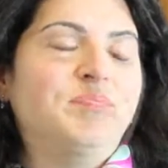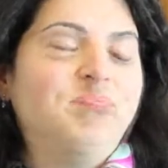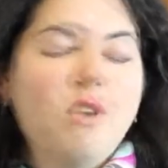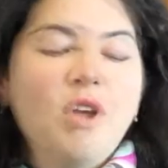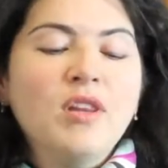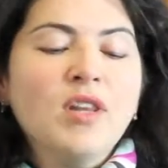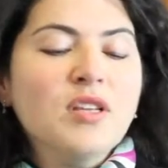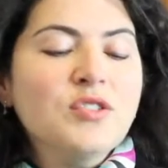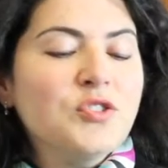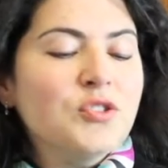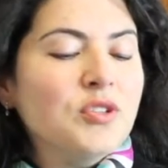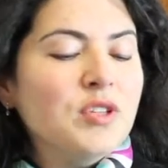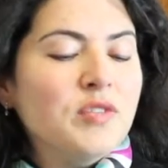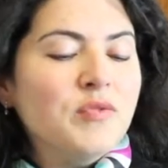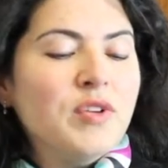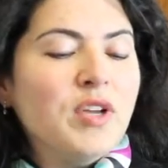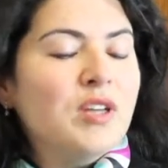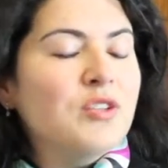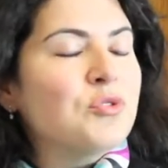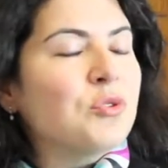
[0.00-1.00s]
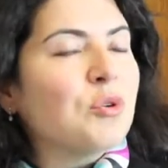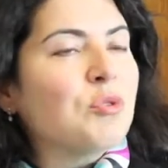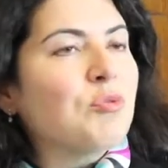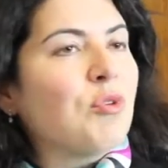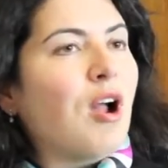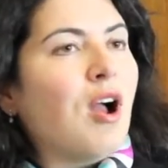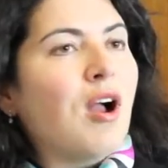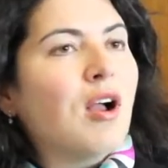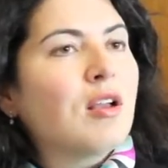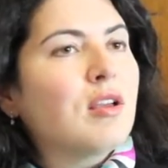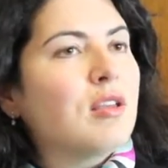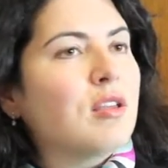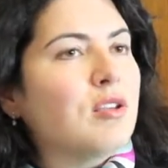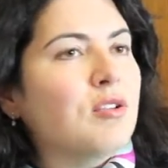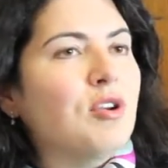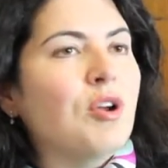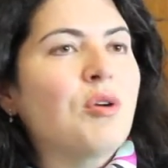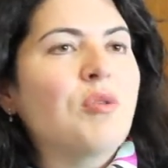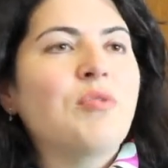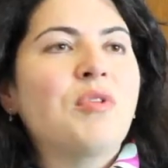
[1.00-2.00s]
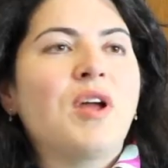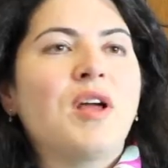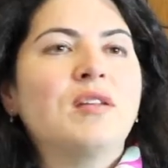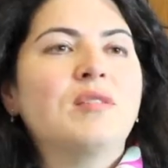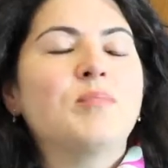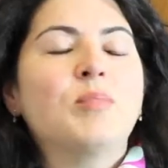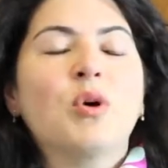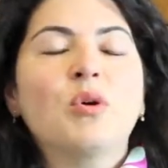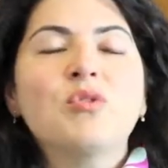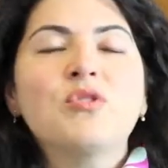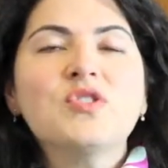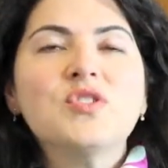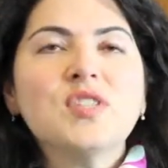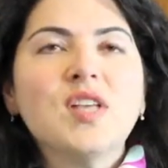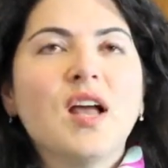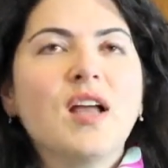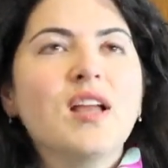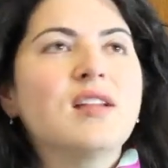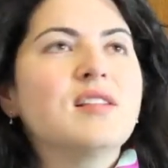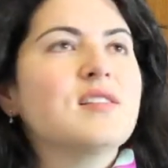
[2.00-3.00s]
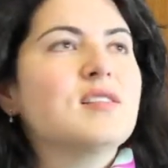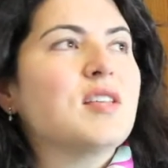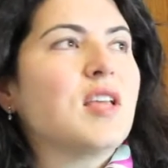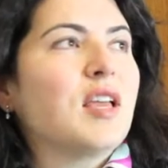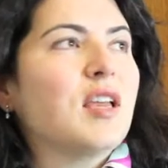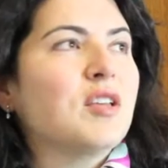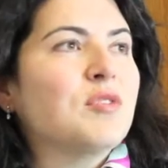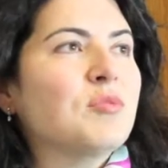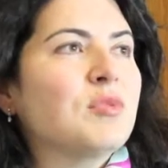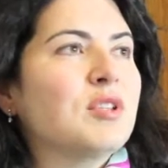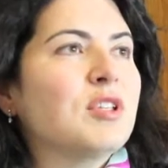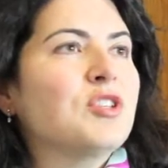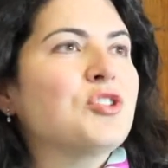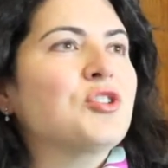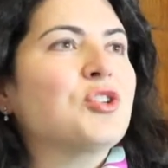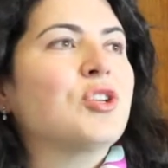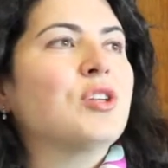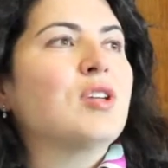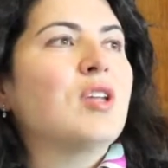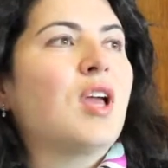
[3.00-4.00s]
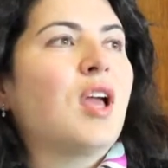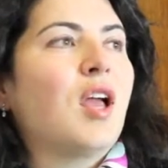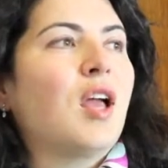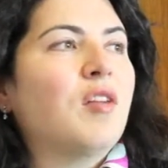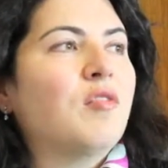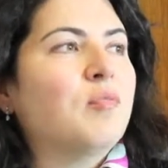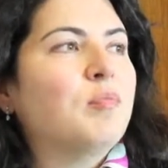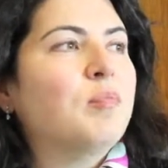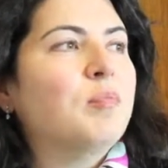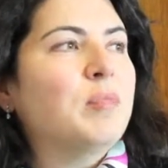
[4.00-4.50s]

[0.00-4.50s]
Unless you're living under a rock, you know that both science and religion have